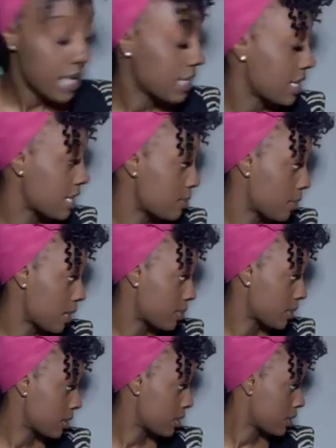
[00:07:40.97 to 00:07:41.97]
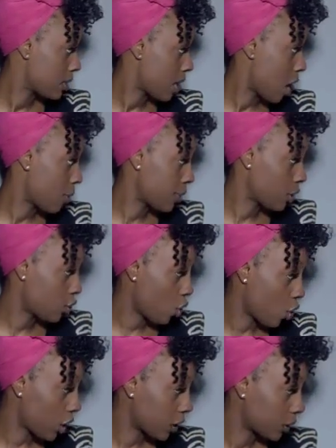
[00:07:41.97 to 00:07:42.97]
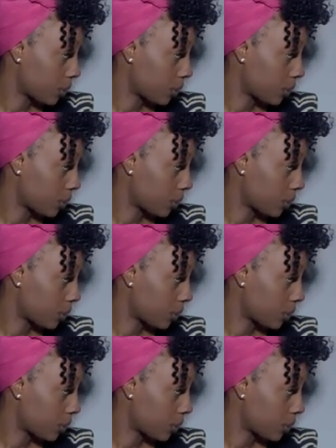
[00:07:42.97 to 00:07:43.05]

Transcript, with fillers: Yes, baby. Open the door.